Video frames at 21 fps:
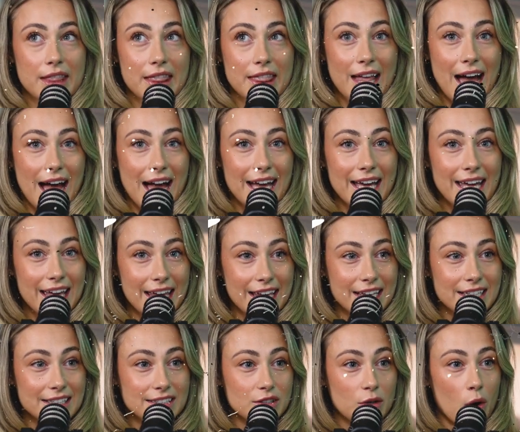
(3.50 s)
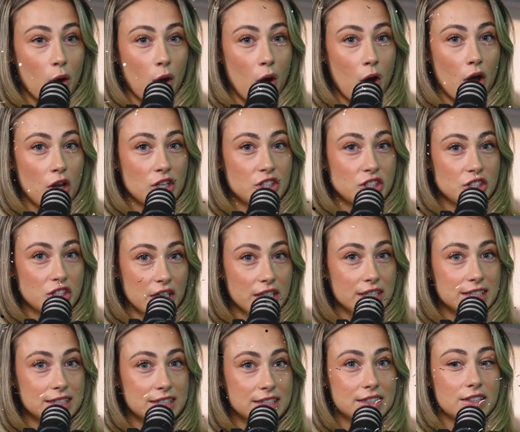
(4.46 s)
That is
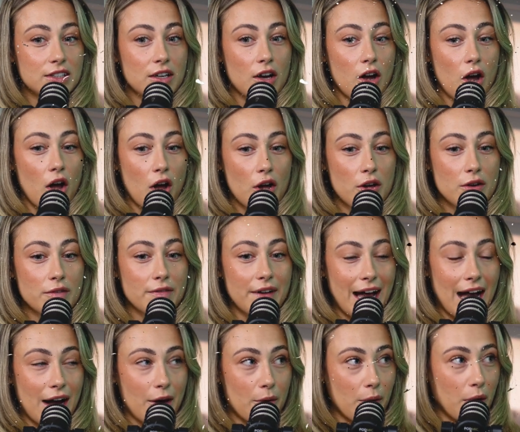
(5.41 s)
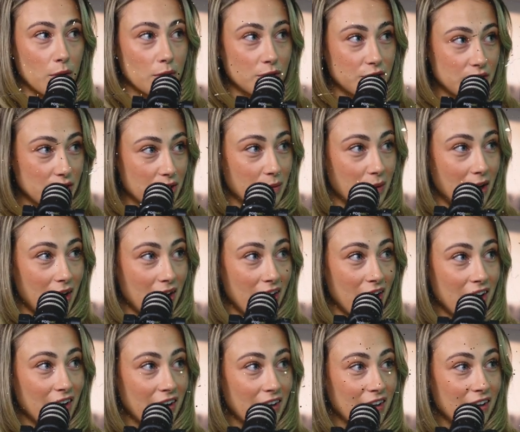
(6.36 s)
just over how old you
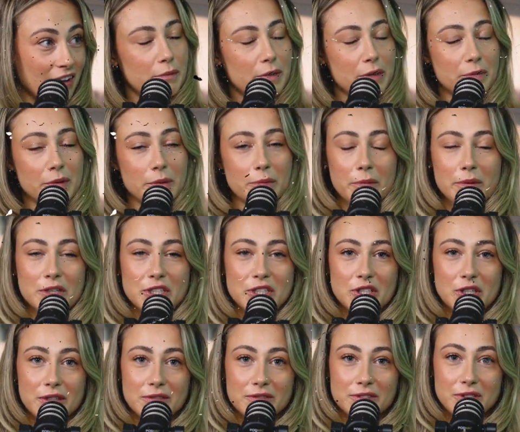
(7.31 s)
are. I mean, we probably should have